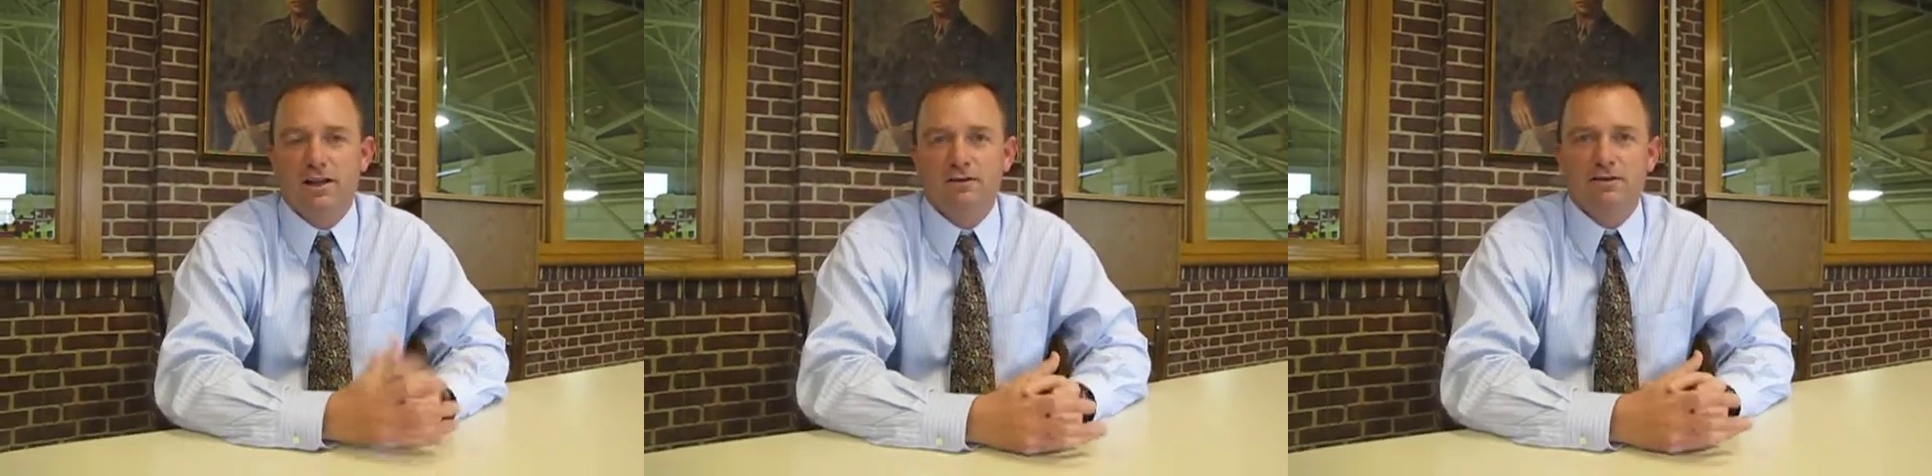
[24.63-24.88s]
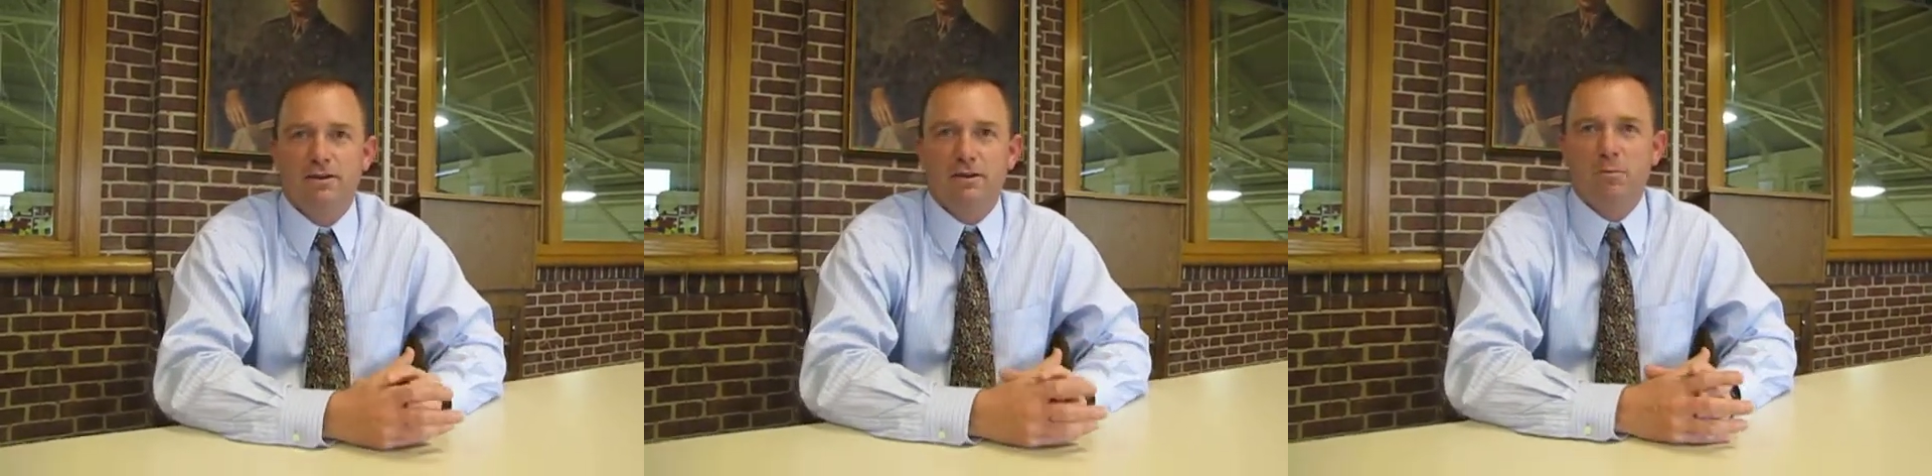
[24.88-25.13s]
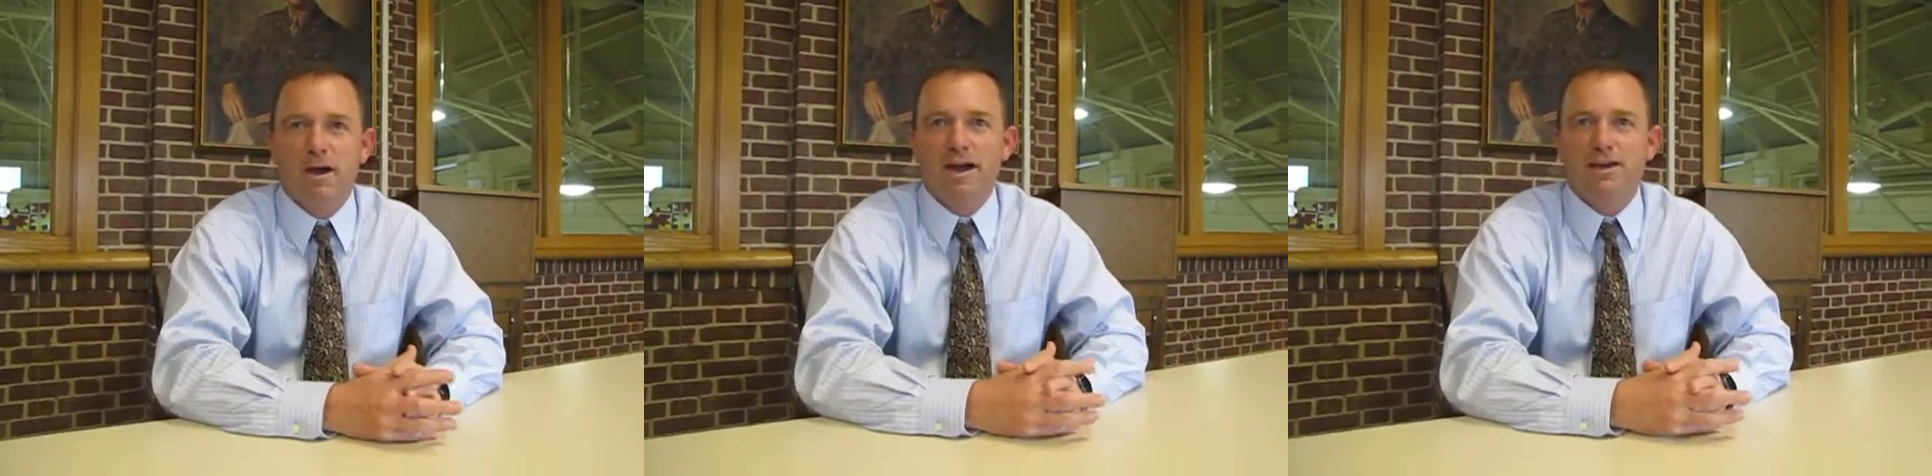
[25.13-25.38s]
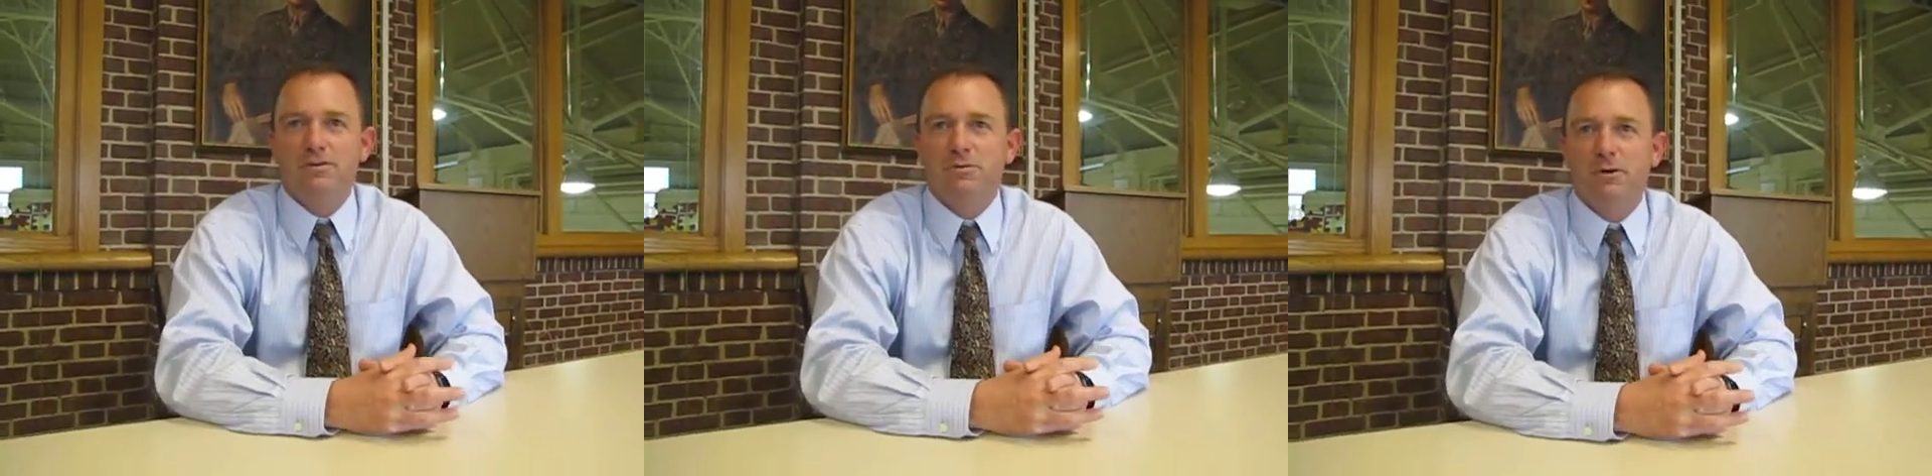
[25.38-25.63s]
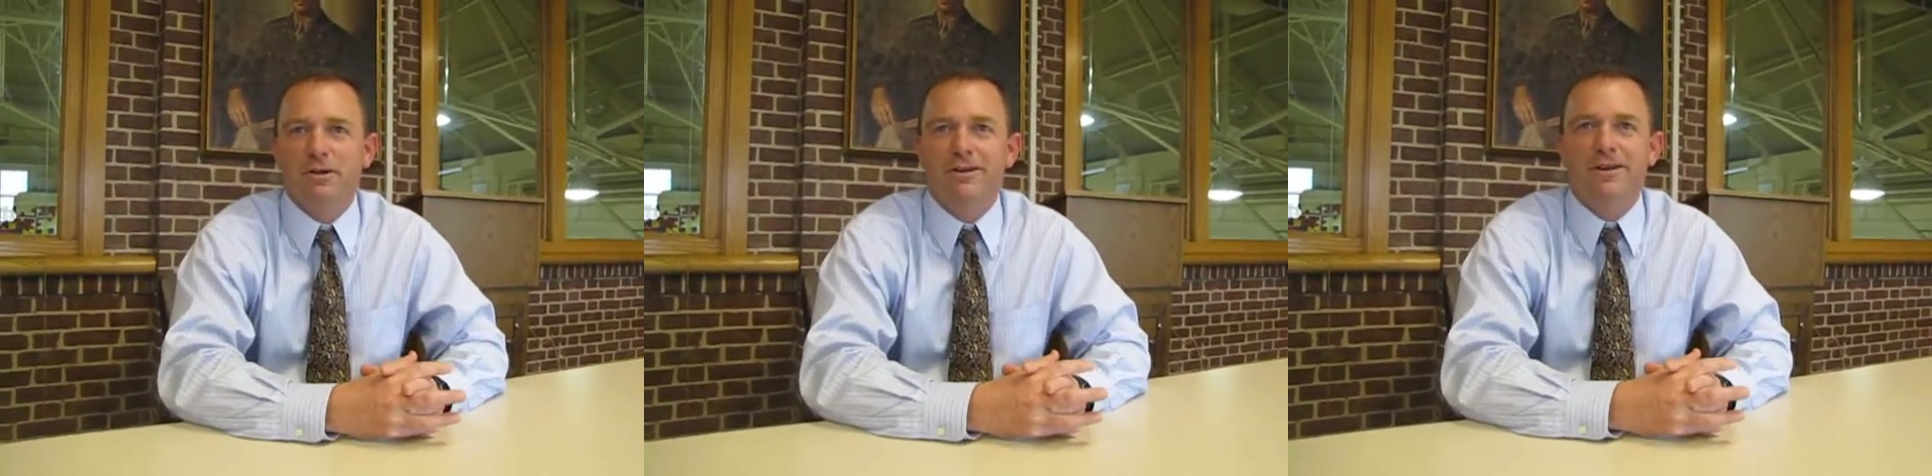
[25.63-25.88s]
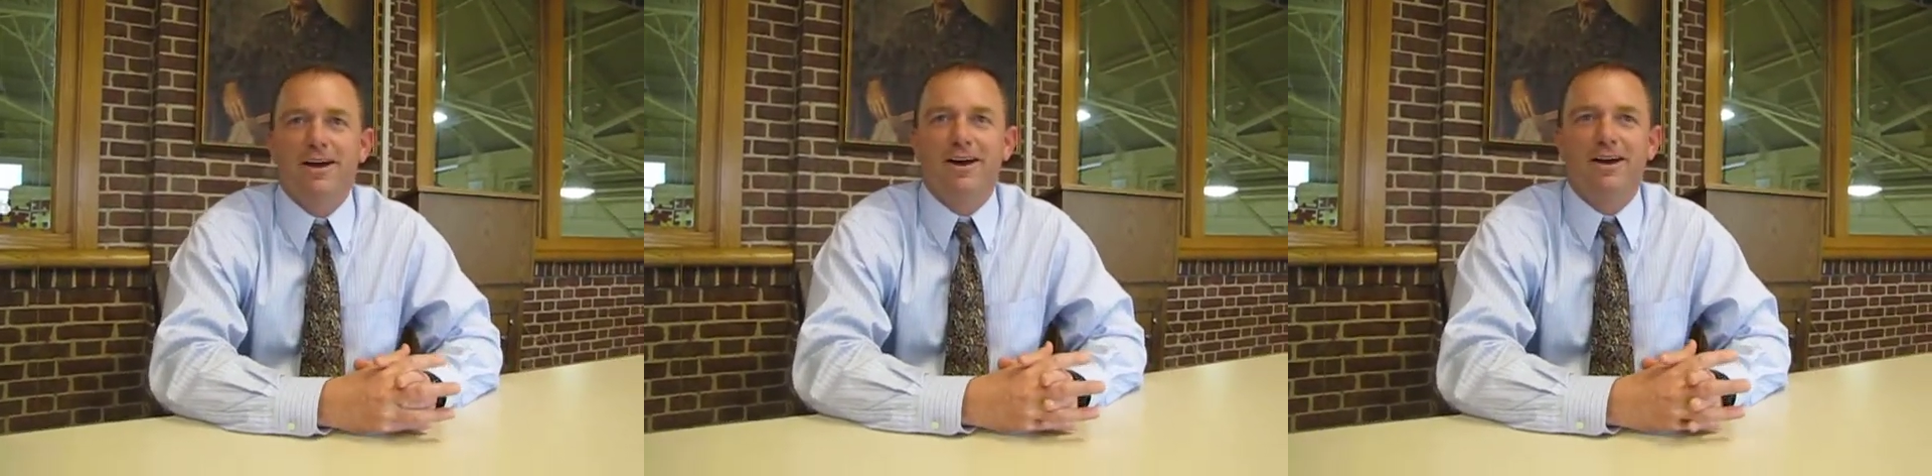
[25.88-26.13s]
Obviously, I'm biased, but
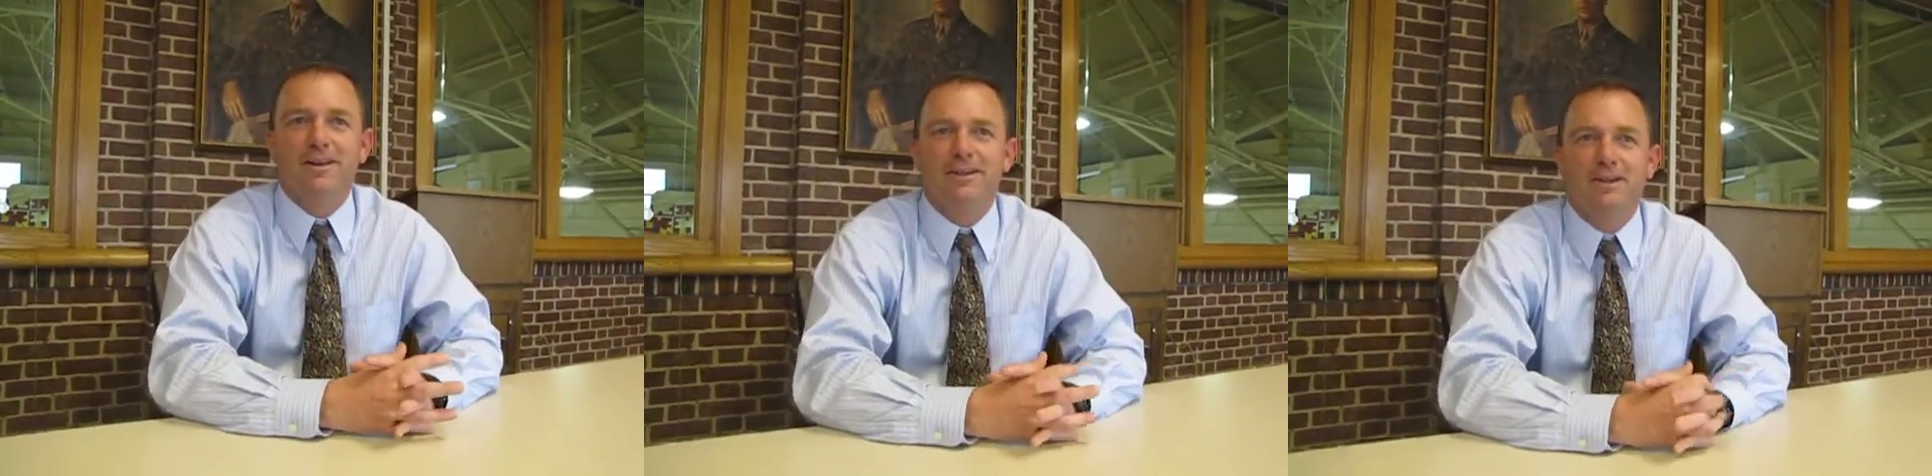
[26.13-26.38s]
uh,